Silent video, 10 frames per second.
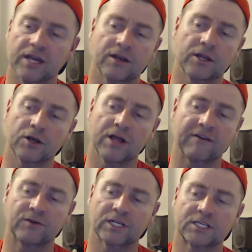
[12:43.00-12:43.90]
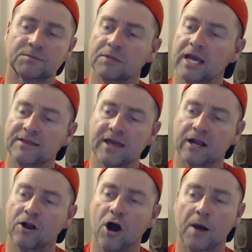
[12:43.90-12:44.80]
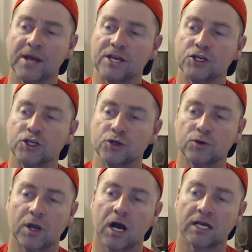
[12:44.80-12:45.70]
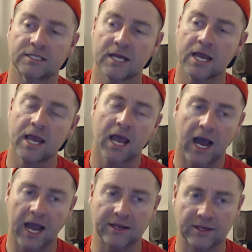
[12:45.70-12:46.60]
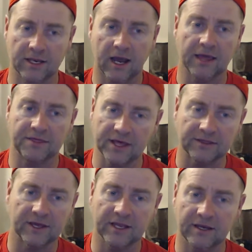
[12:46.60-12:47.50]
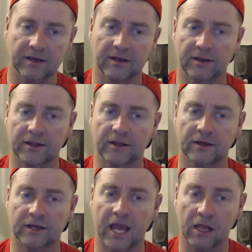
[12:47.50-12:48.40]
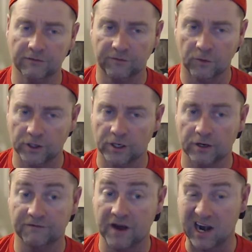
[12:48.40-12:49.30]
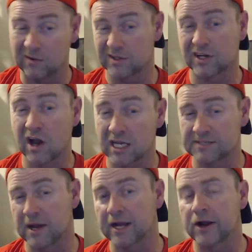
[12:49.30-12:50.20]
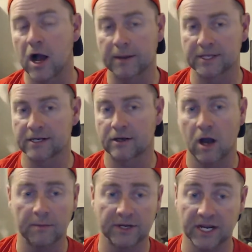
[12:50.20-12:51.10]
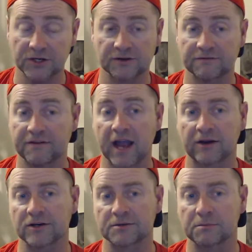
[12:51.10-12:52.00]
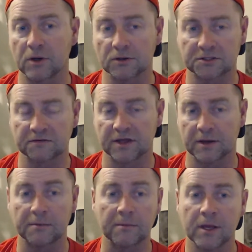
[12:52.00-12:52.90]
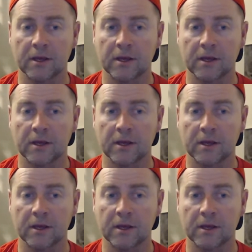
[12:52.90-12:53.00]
you'll have to explain that comment, caused. I think that the California fire was caused by a combination of factors. Most of them